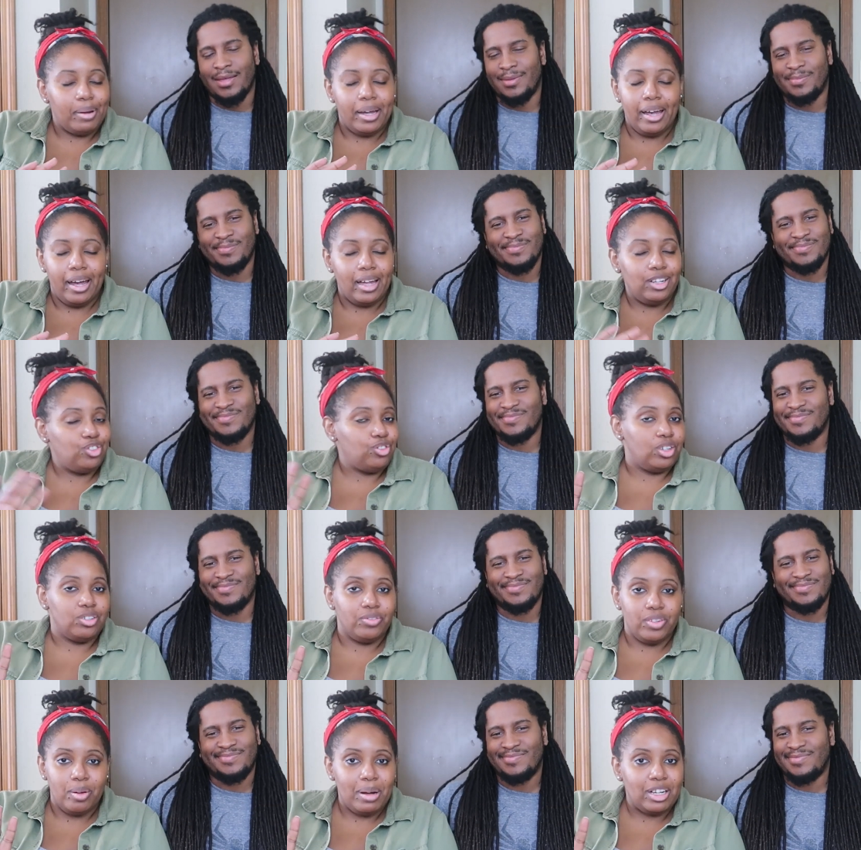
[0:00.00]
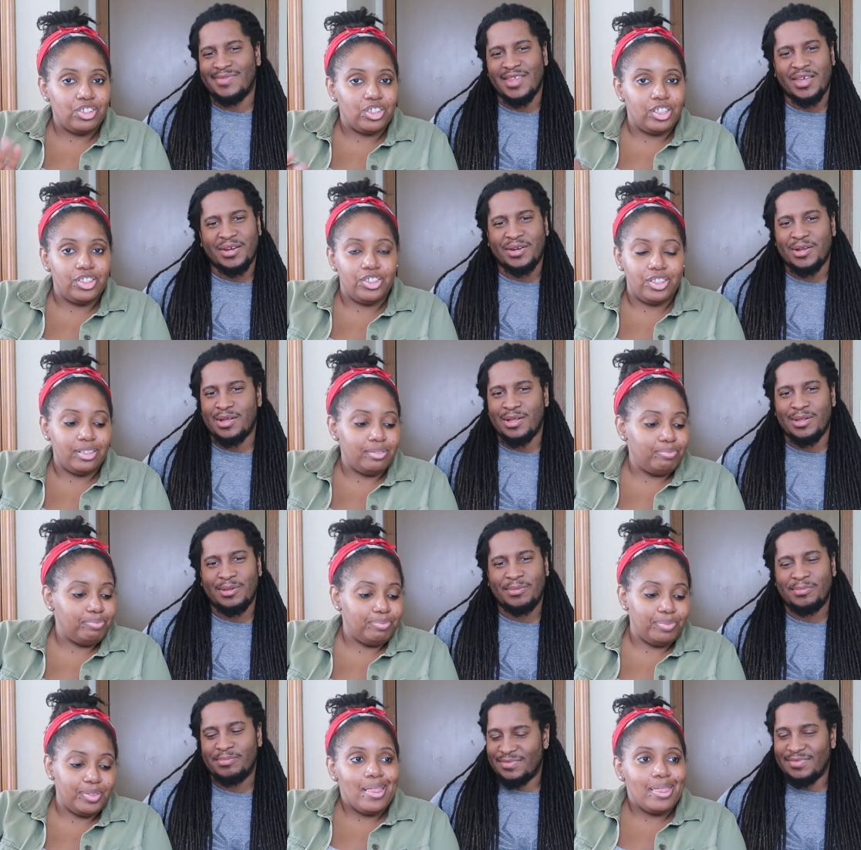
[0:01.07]
Speaker 1: by any stretch of the imagination.
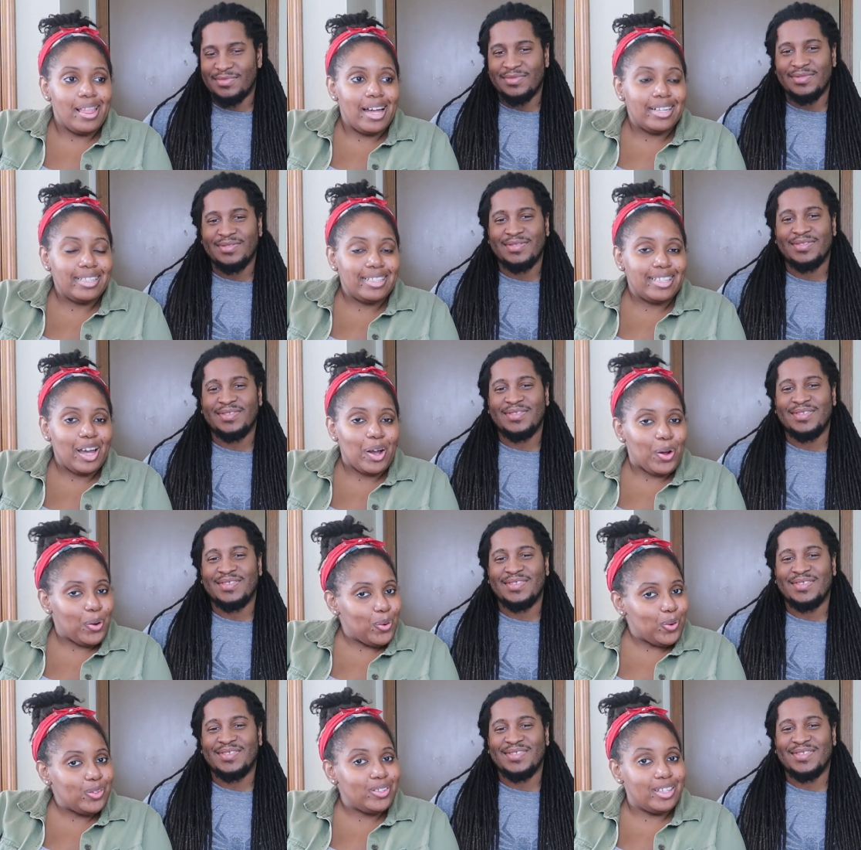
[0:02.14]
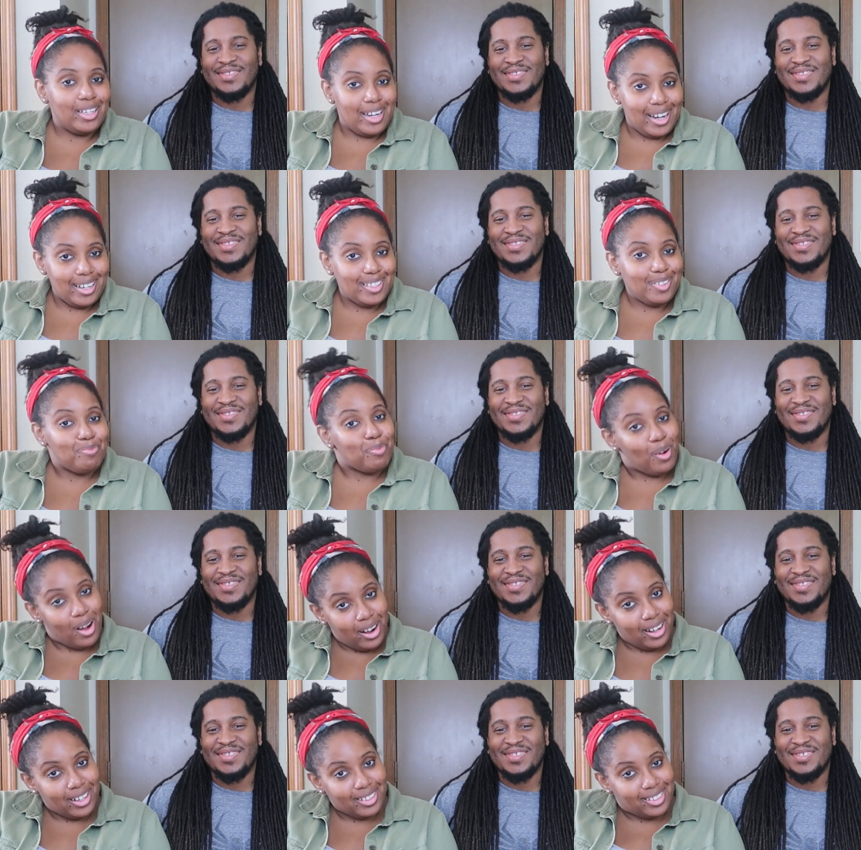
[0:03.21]
Let's go to the next
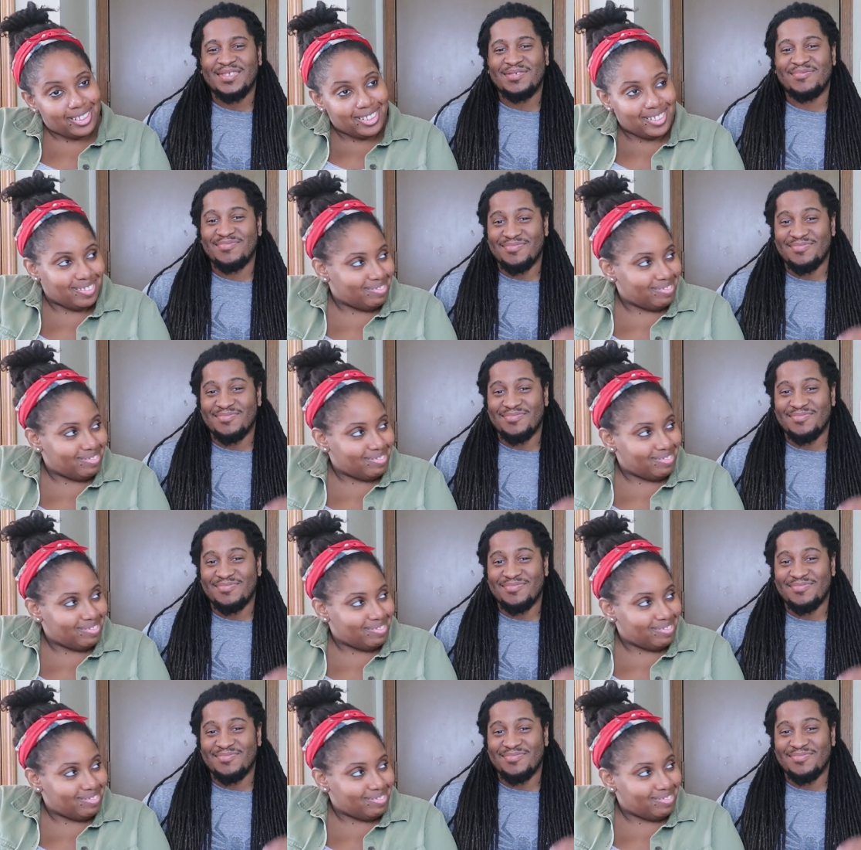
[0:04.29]
product.